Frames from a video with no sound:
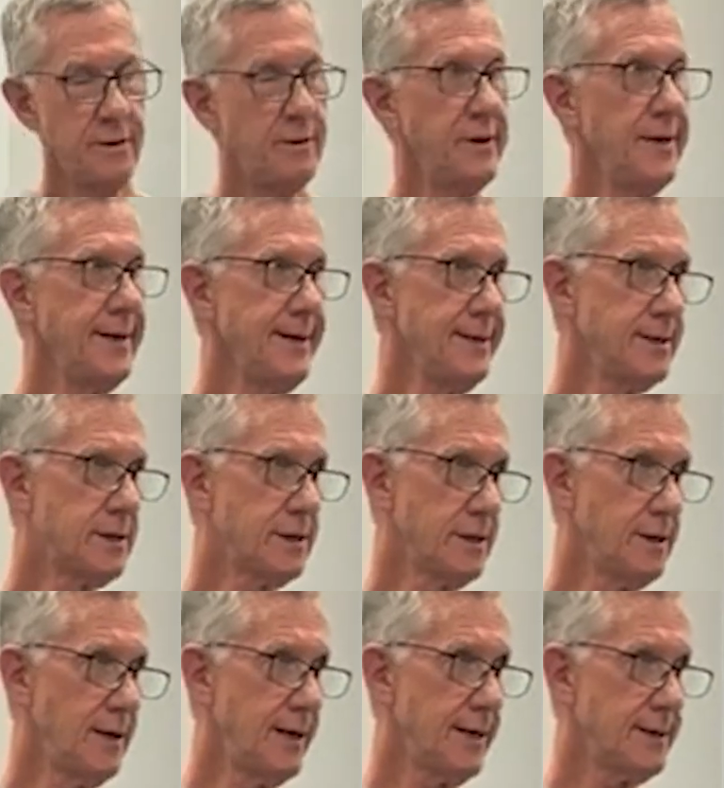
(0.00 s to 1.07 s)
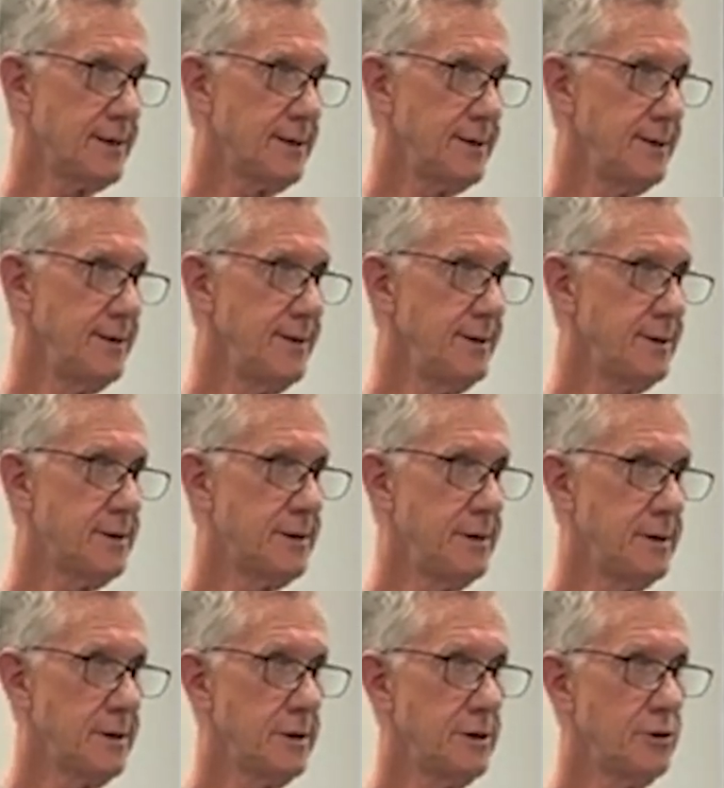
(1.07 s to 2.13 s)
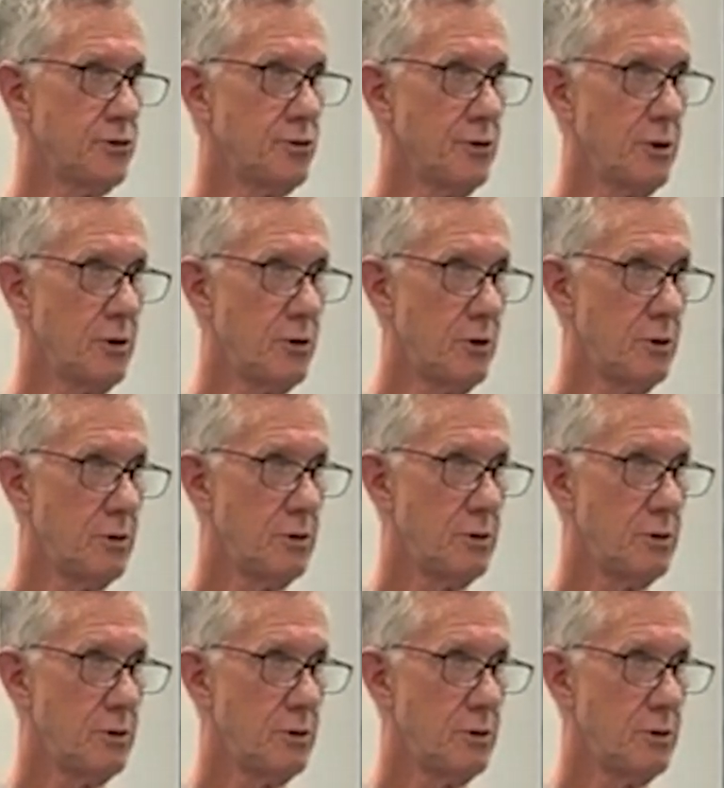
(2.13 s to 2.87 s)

The intellect is in control.